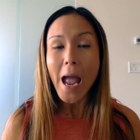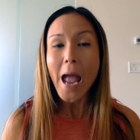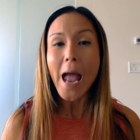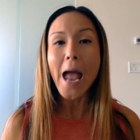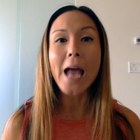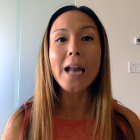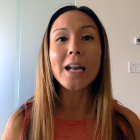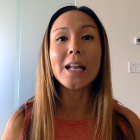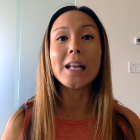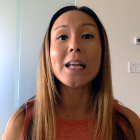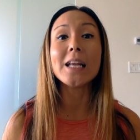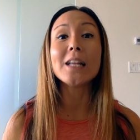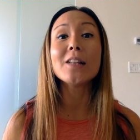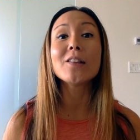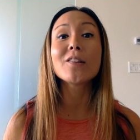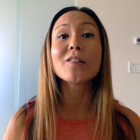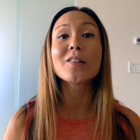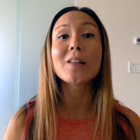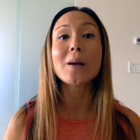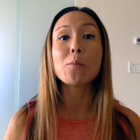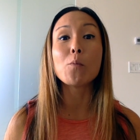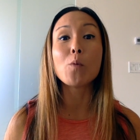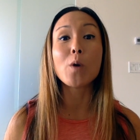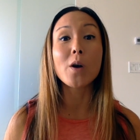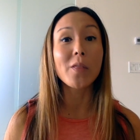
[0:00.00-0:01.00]
and it is
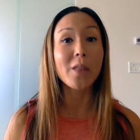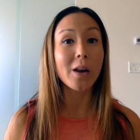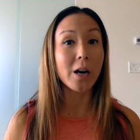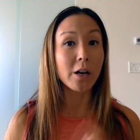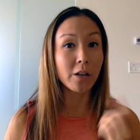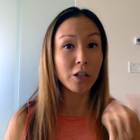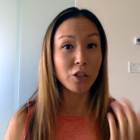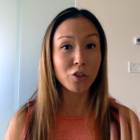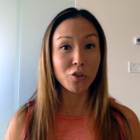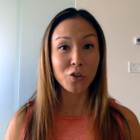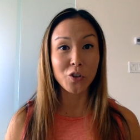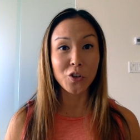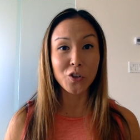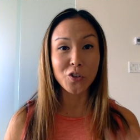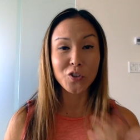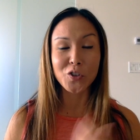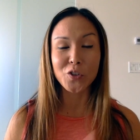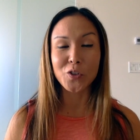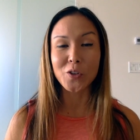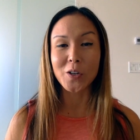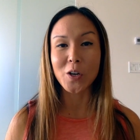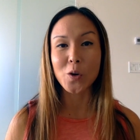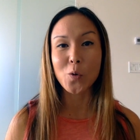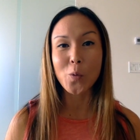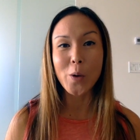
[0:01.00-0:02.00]
someone that I'll introduce to
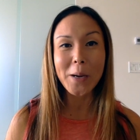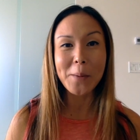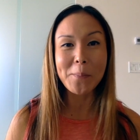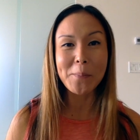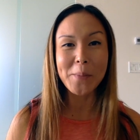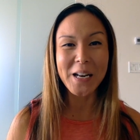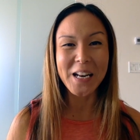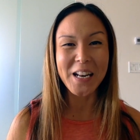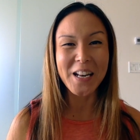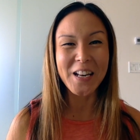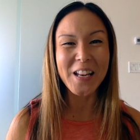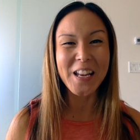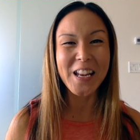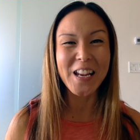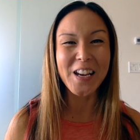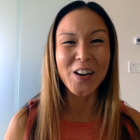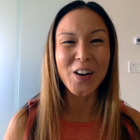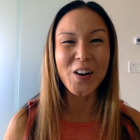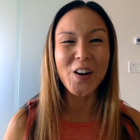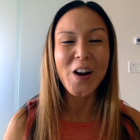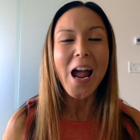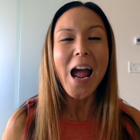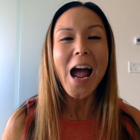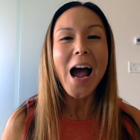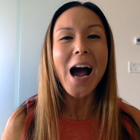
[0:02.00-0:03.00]
you in a quick minute
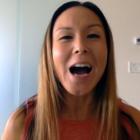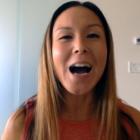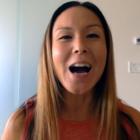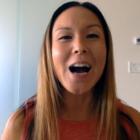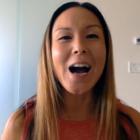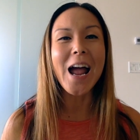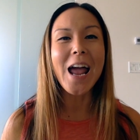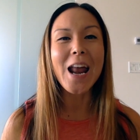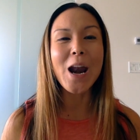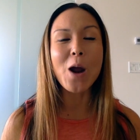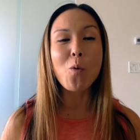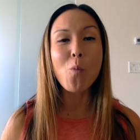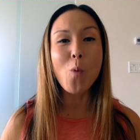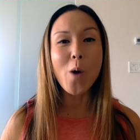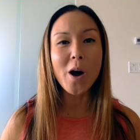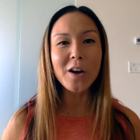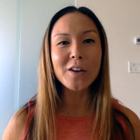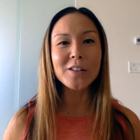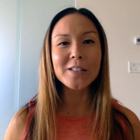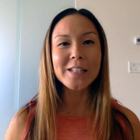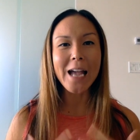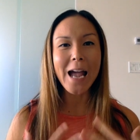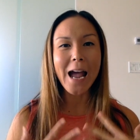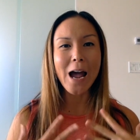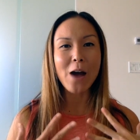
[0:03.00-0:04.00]
here. And I
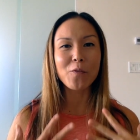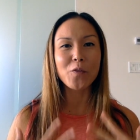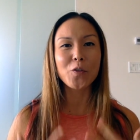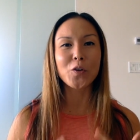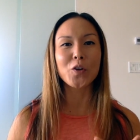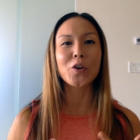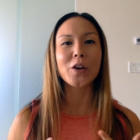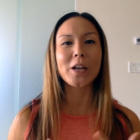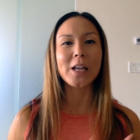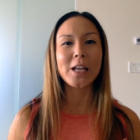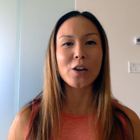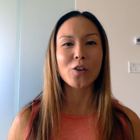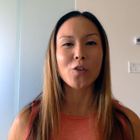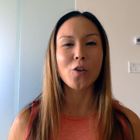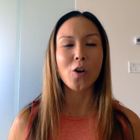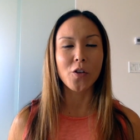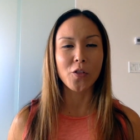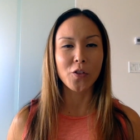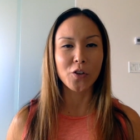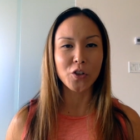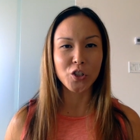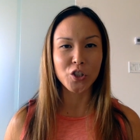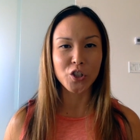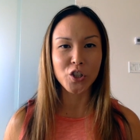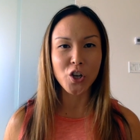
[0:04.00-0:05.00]
wanted to have her here on
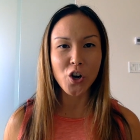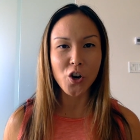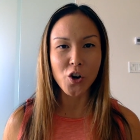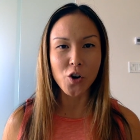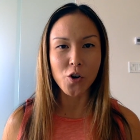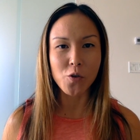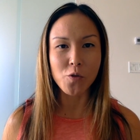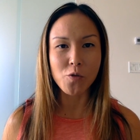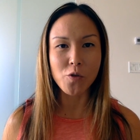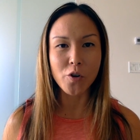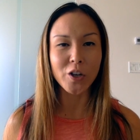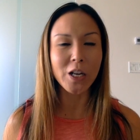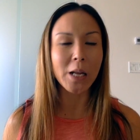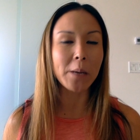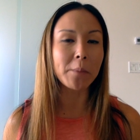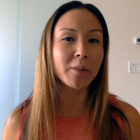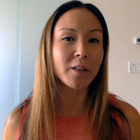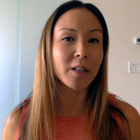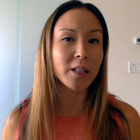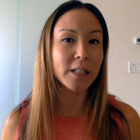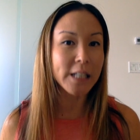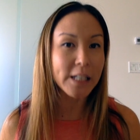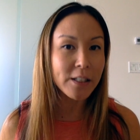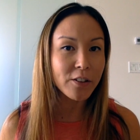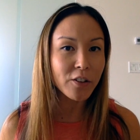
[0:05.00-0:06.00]
the show. Her
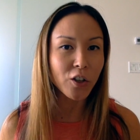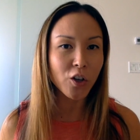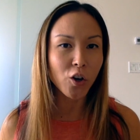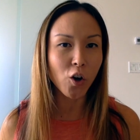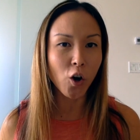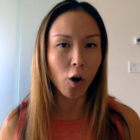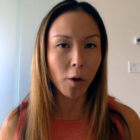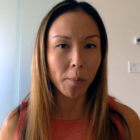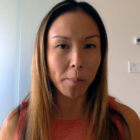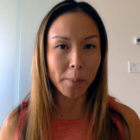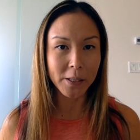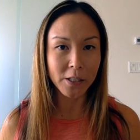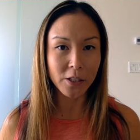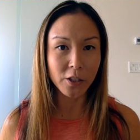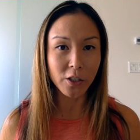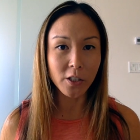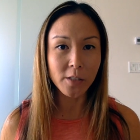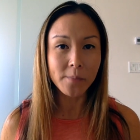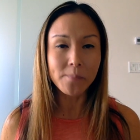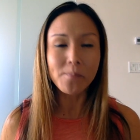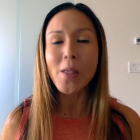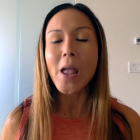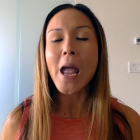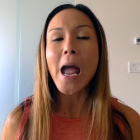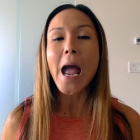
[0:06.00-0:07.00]
name's Lisa
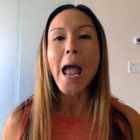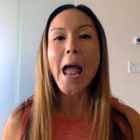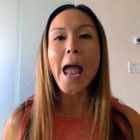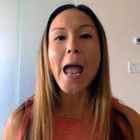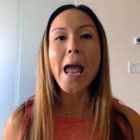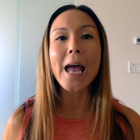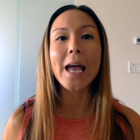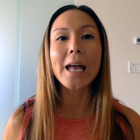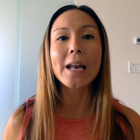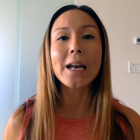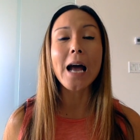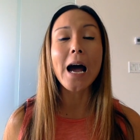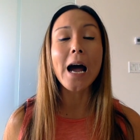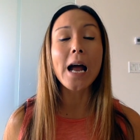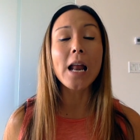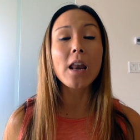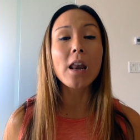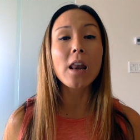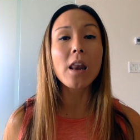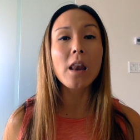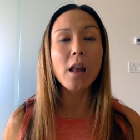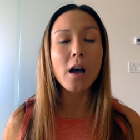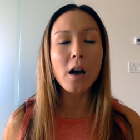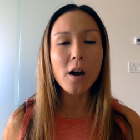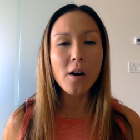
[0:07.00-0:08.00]
Carpenter, and I
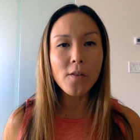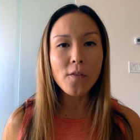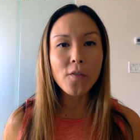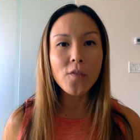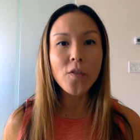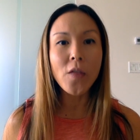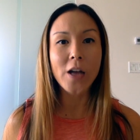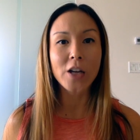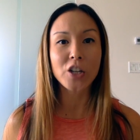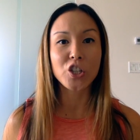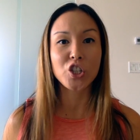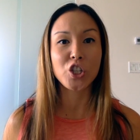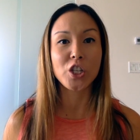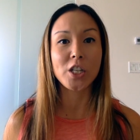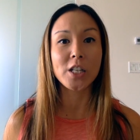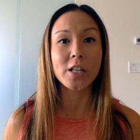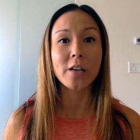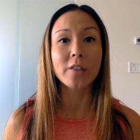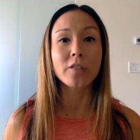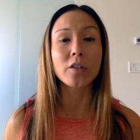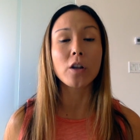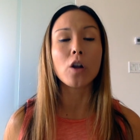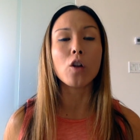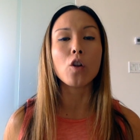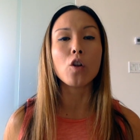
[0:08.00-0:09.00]
love that she
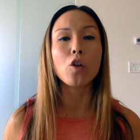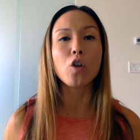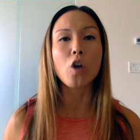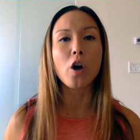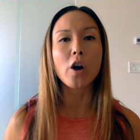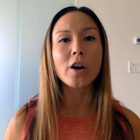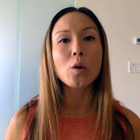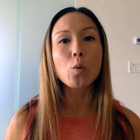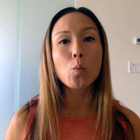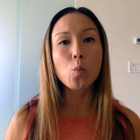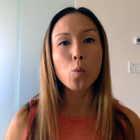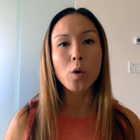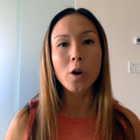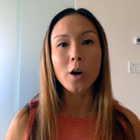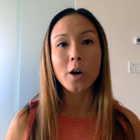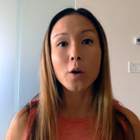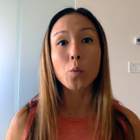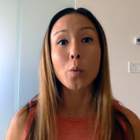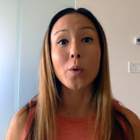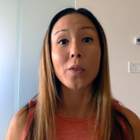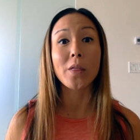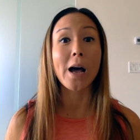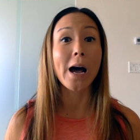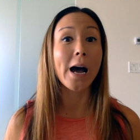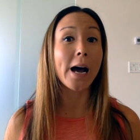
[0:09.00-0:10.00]
does a lot of
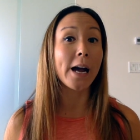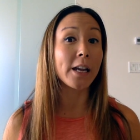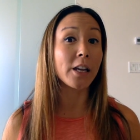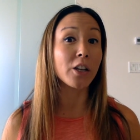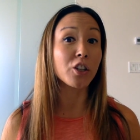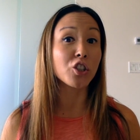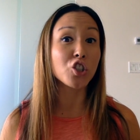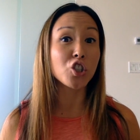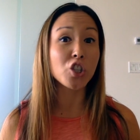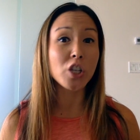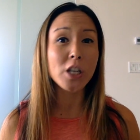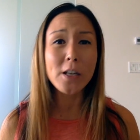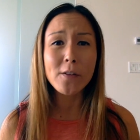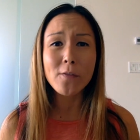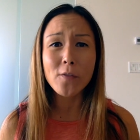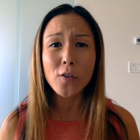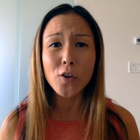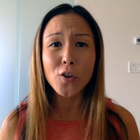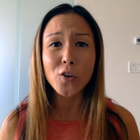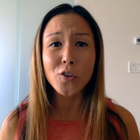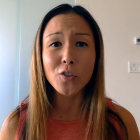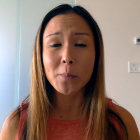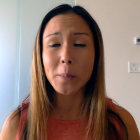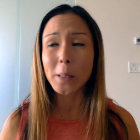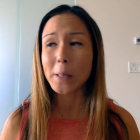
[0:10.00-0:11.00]
work with high
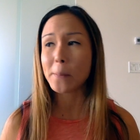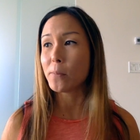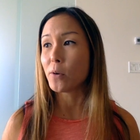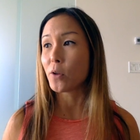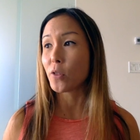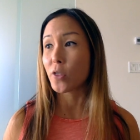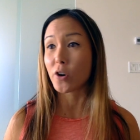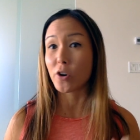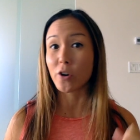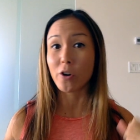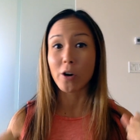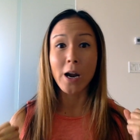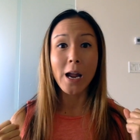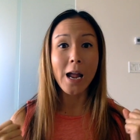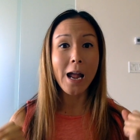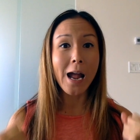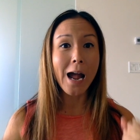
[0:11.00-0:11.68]
achievers, people that are